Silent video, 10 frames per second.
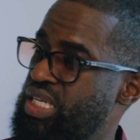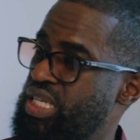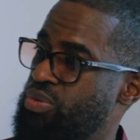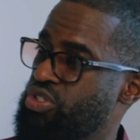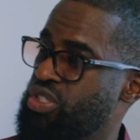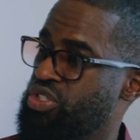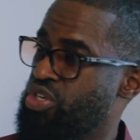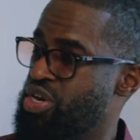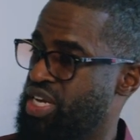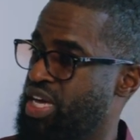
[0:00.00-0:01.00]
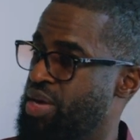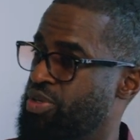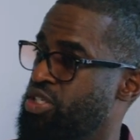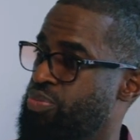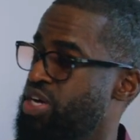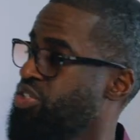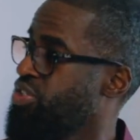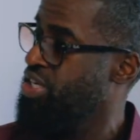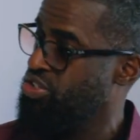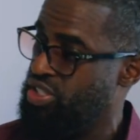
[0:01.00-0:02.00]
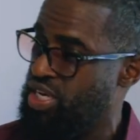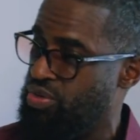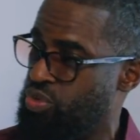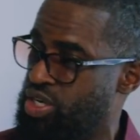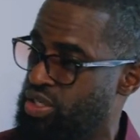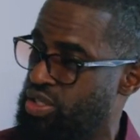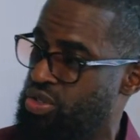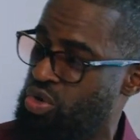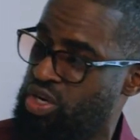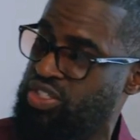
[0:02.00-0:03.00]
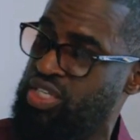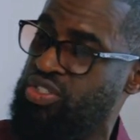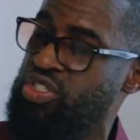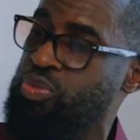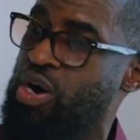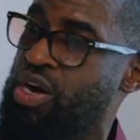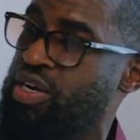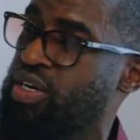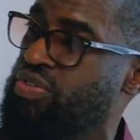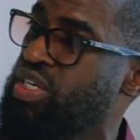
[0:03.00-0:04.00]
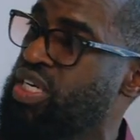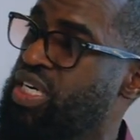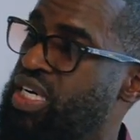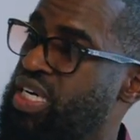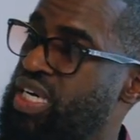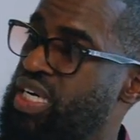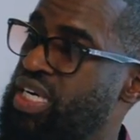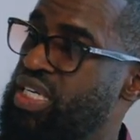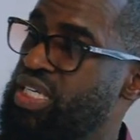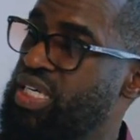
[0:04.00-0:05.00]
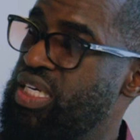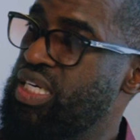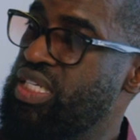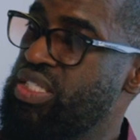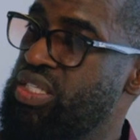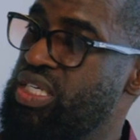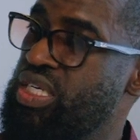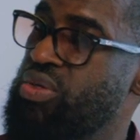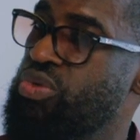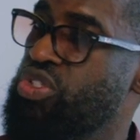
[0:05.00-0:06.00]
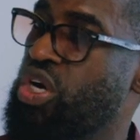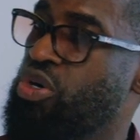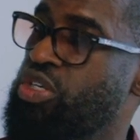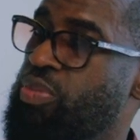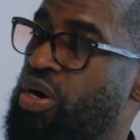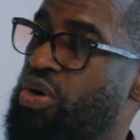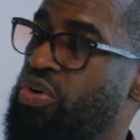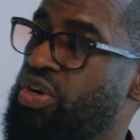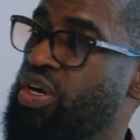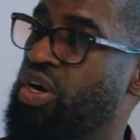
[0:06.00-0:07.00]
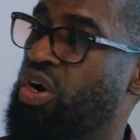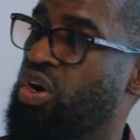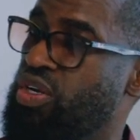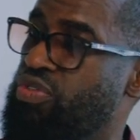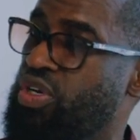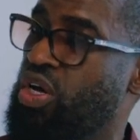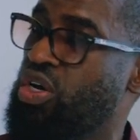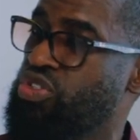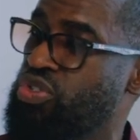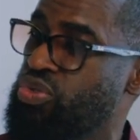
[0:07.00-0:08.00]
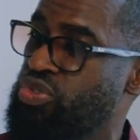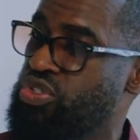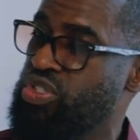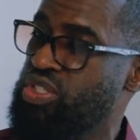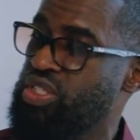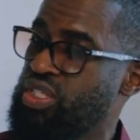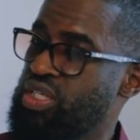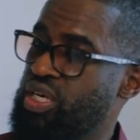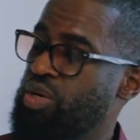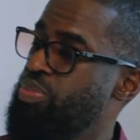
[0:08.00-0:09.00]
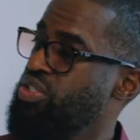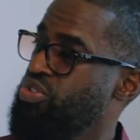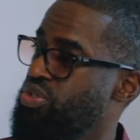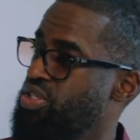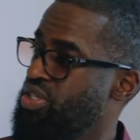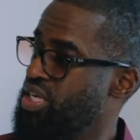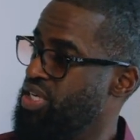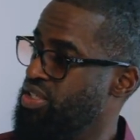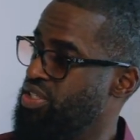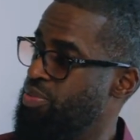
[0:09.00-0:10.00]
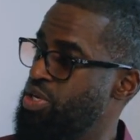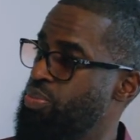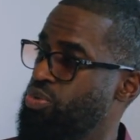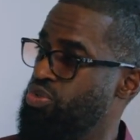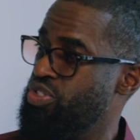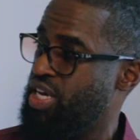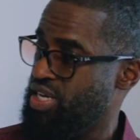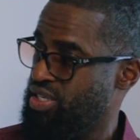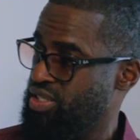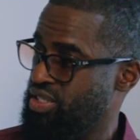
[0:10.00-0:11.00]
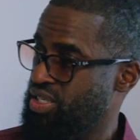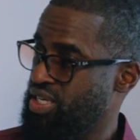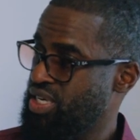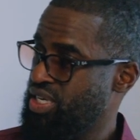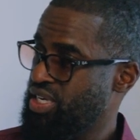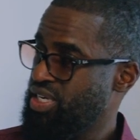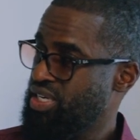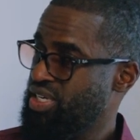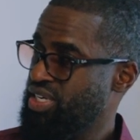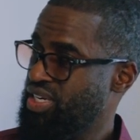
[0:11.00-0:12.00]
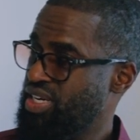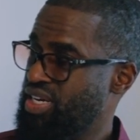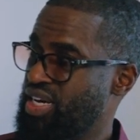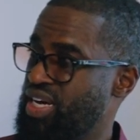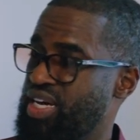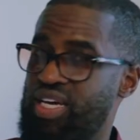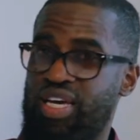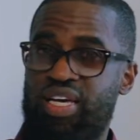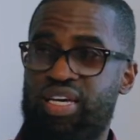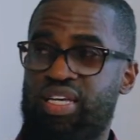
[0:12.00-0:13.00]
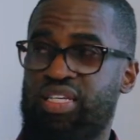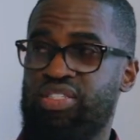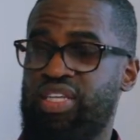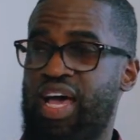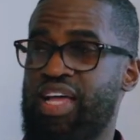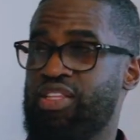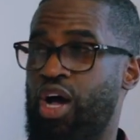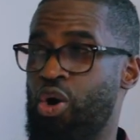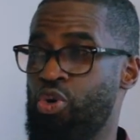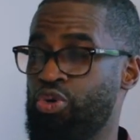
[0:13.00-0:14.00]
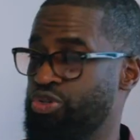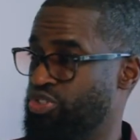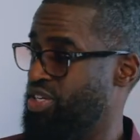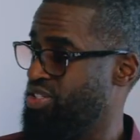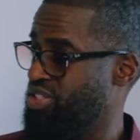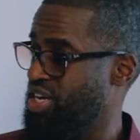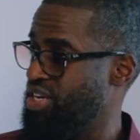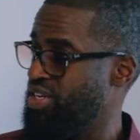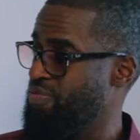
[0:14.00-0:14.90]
there was an attorney that came and did a presentation at one of the organizations he's a part of, and he was talking about all of the lawsuits are based on the things that people say. And it's not the owners that are saying it.